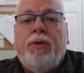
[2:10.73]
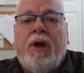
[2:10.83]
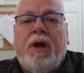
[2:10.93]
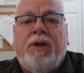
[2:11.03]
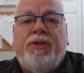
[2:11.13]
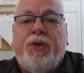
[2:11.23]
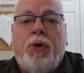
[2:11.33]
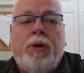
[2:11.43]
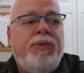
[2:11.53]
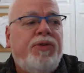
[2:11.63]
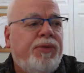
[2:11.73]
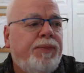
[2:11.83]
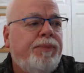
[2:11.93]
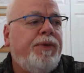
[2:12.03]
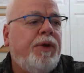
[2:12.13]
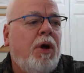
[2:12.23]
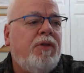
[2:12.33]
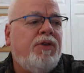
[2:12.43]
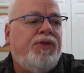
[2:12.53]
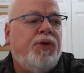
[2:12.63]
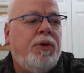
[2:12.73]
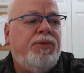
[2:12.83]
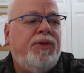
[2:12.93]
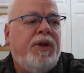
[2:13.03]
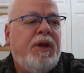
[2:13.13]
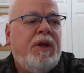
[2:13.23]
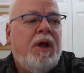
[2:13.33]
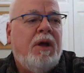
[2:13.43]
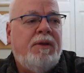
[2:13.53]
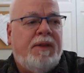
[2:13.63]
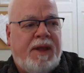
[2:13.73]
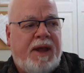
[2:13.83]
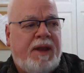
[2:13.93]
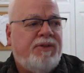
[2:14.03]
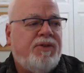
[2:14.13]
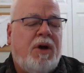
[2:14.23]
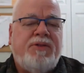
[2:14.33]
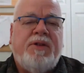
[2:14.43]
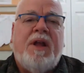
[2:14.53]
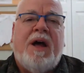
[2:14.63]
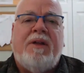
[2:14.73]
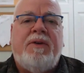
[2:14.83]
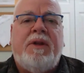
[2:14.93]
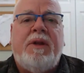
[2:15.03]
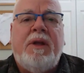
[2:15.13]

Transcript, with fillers: uh, storms, you know, all the storms that has caused a lot of it.